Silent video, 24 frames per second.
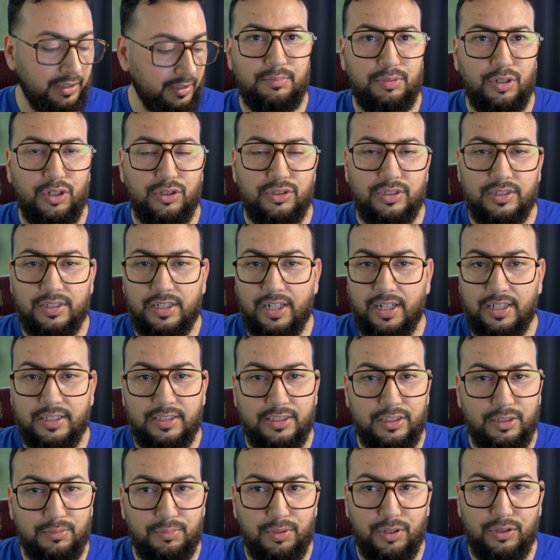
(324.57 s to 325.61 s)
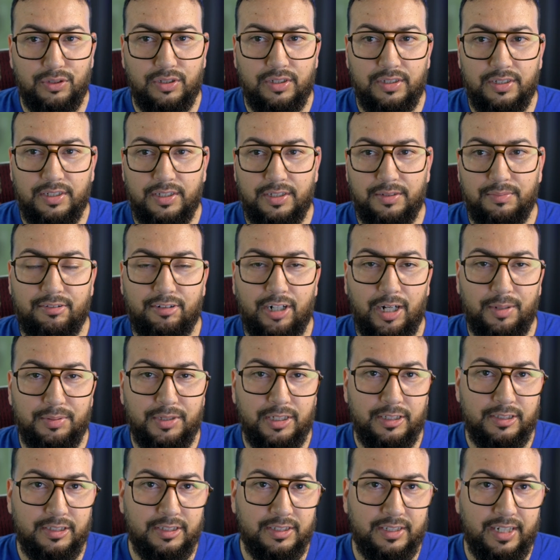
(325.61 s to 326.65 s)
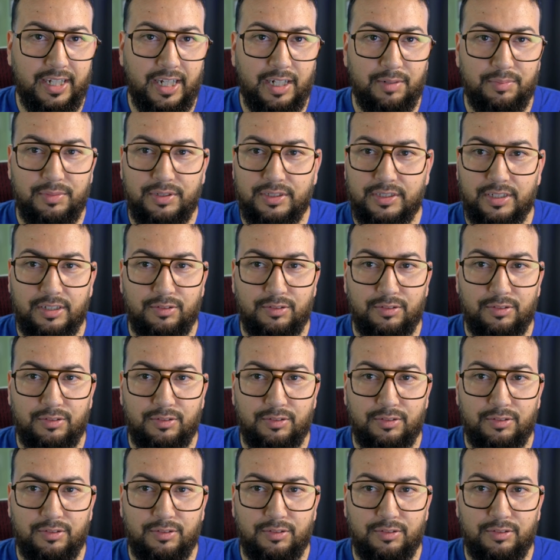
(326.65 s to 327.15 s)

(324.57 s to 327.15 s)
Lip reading: Pros and cons to both of them. Crop sensor cameras